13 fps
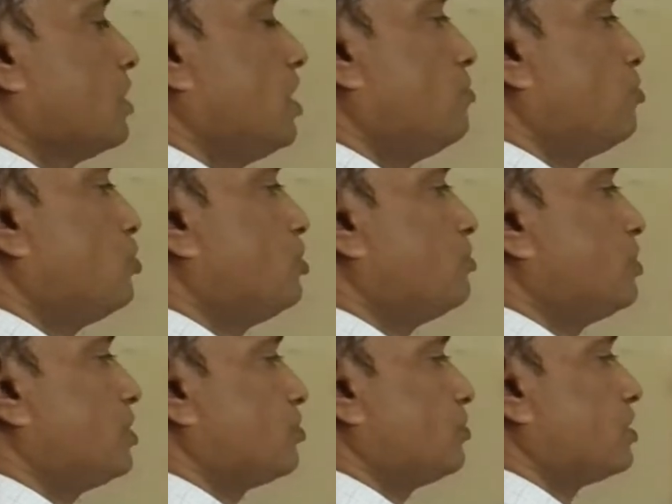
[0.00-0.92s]
Ammonia
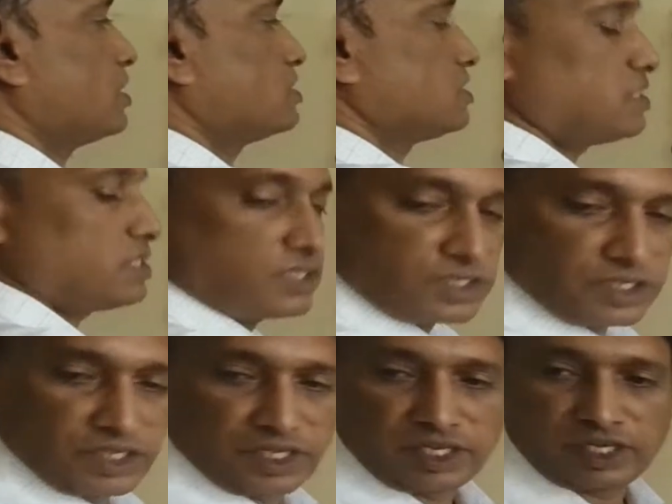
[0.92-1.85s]
molecule consists
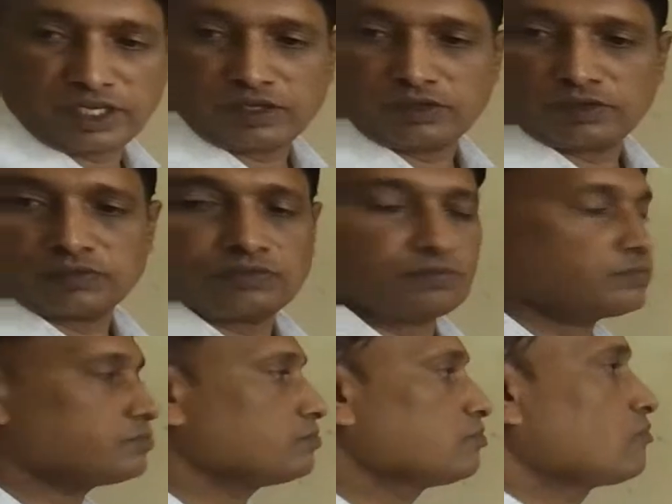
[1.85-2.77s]
A
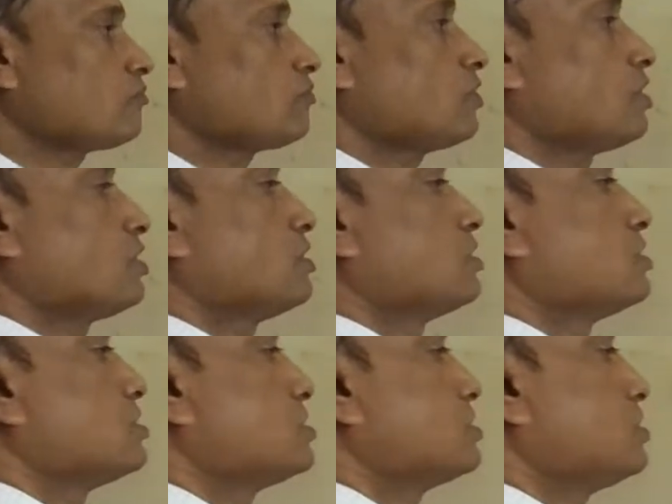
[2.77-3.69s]

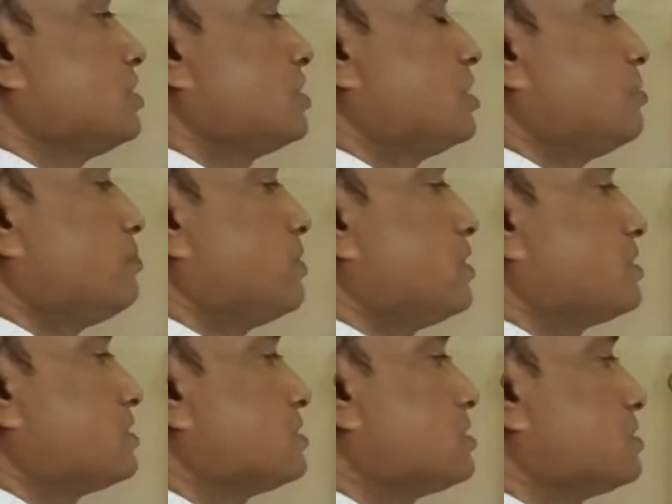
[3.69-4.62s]
C3
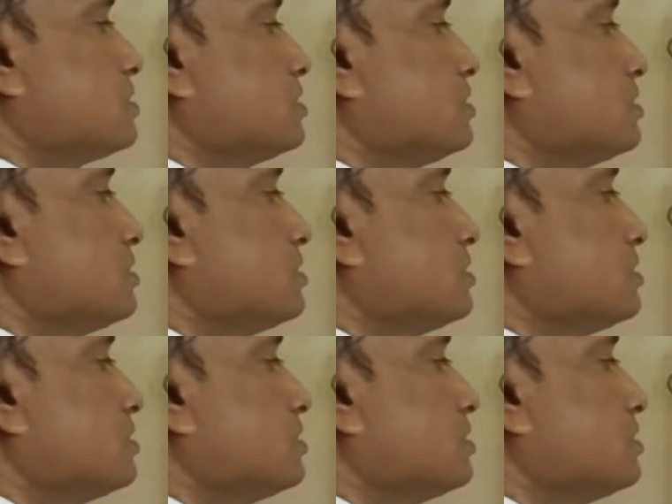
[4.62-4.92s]
plus